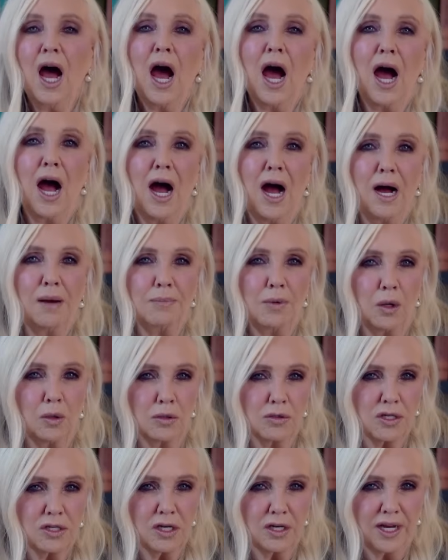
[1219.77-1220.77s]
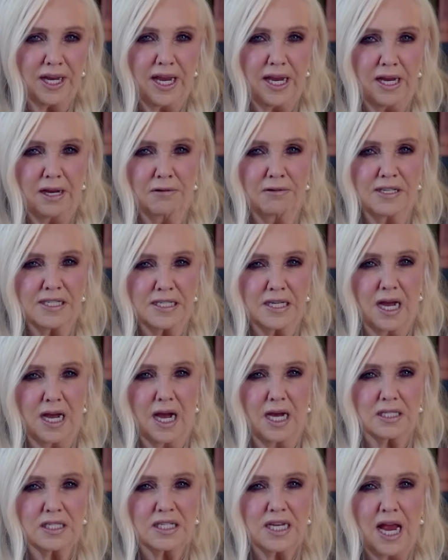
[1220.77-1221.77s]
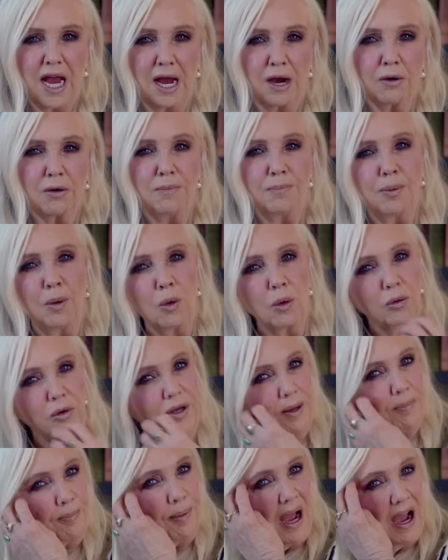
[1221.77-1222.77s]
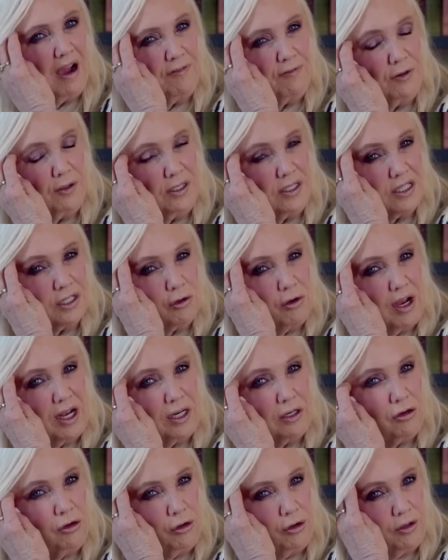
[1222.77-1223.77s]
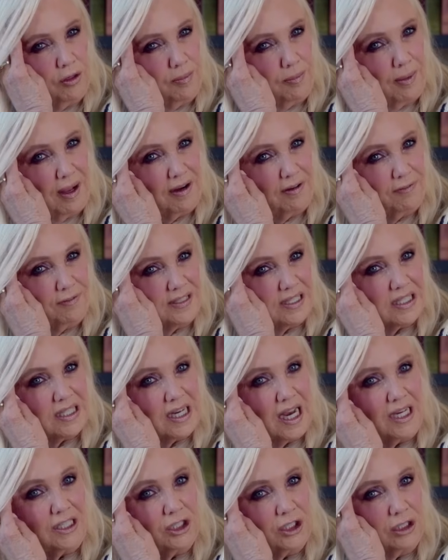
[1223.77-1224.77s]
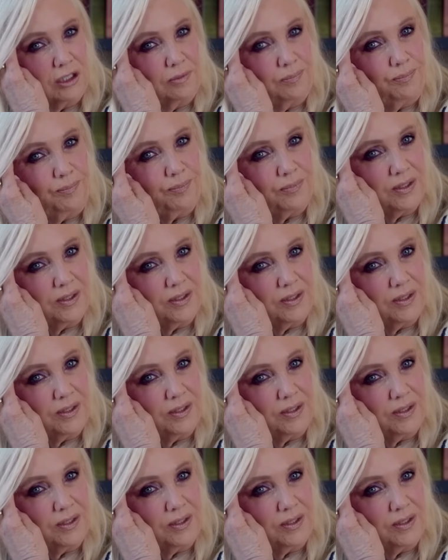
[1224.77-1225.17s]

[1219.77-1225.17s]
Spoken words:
Also, Kira's asked, how important and powerful is gratitude and manifestation?